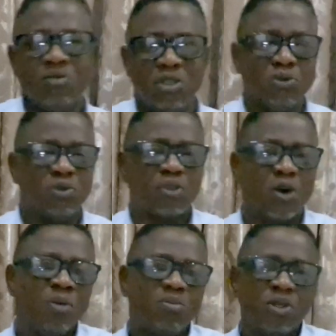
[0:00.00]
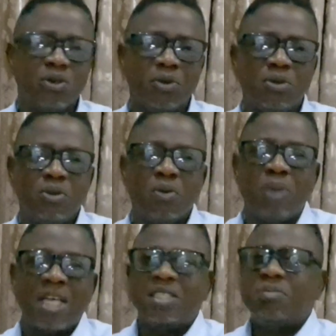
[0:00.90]
we should stop,
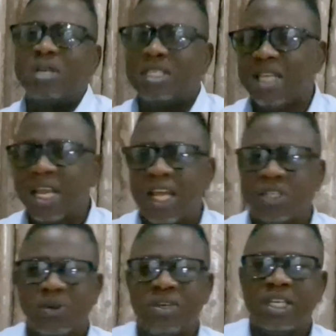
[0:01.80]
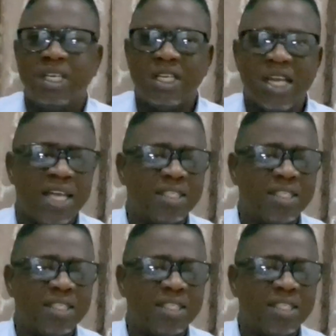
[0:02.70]
don't participate in election rigging.